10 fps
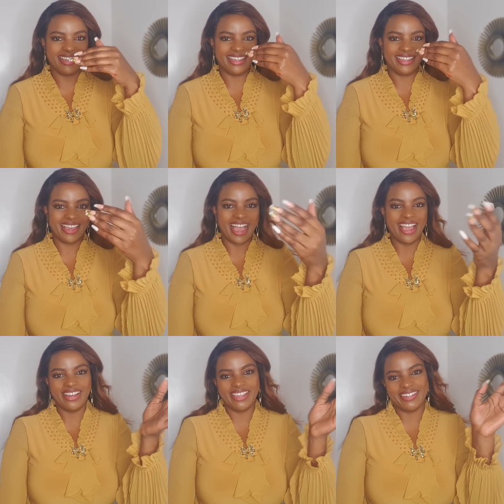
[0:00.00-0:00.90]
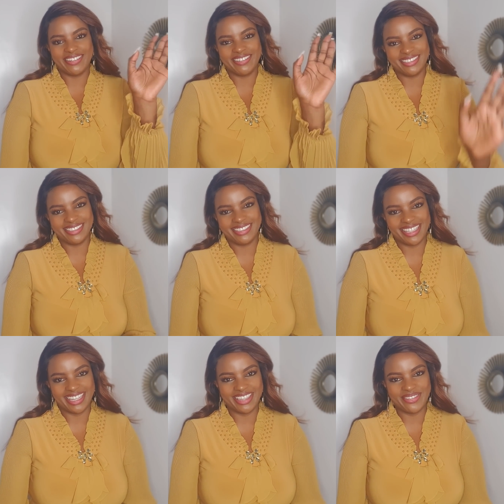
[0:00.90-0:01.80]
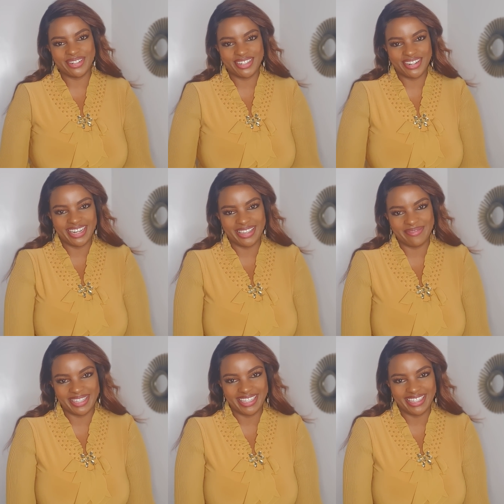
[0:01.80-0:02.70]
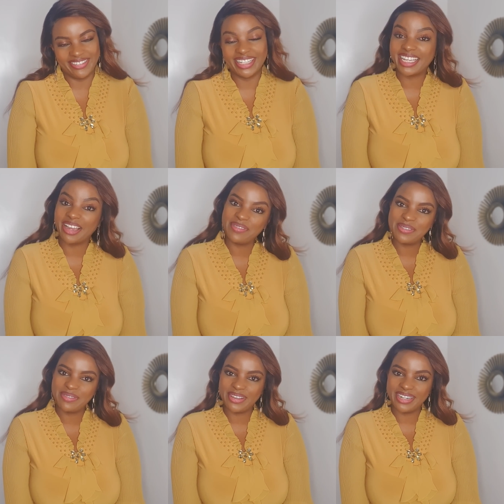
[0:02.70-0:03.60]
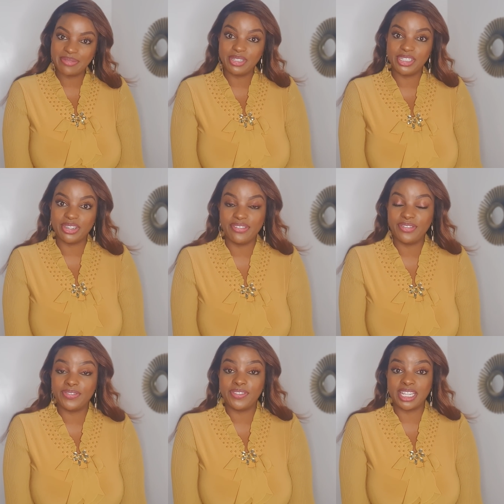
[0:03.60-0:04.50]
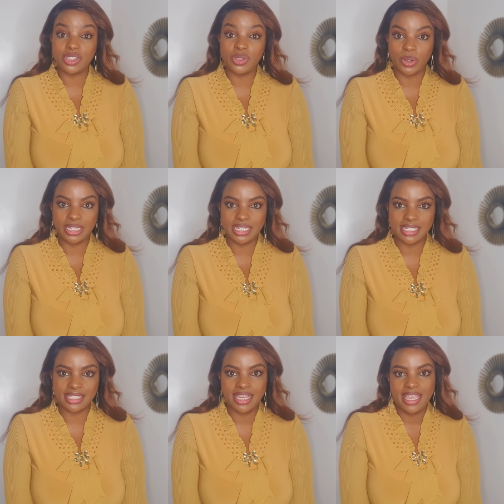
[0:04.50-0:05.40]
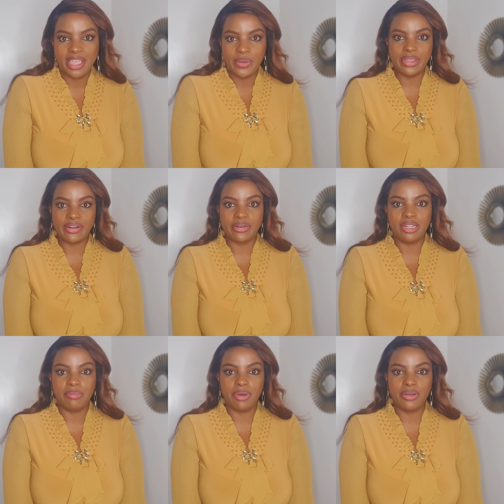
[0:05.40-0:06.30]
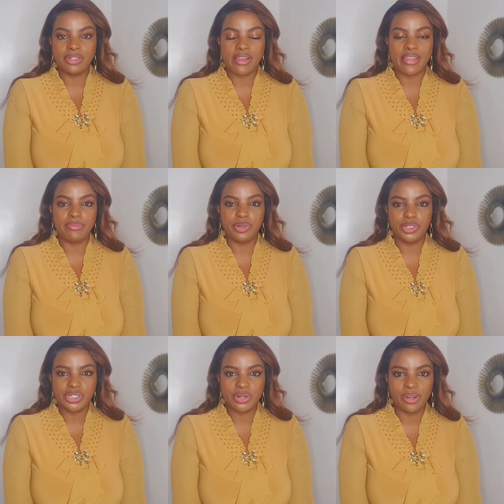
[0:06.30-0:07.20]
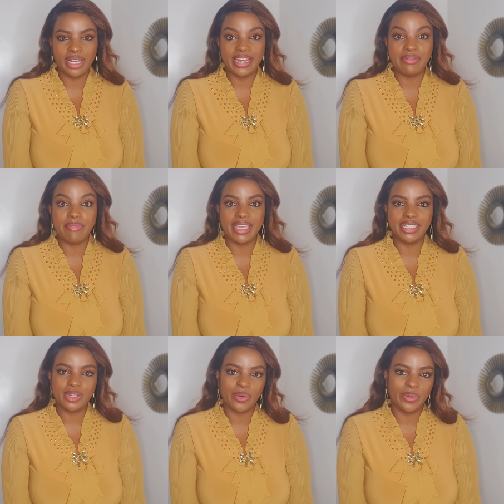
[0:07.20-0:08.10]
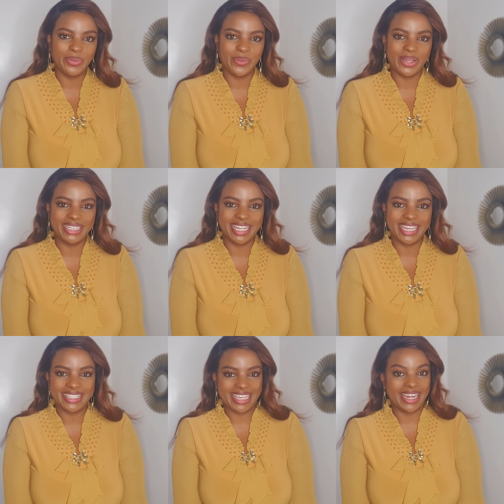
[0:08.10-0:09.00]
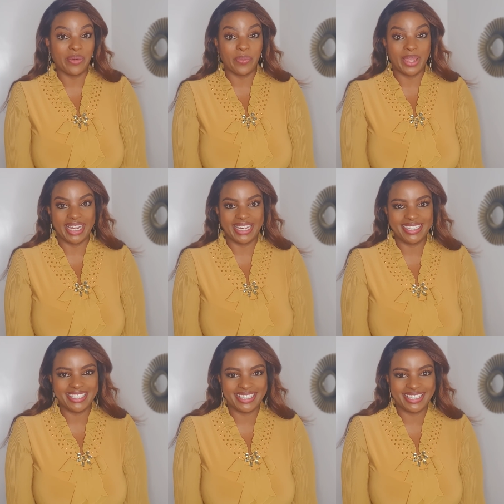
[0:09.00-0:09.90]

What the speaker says: How are you? Thank you for joining me. Welcome to Muthoni's Mission. If you've just joined us, we are all about our emotional and mental wellness and awareness.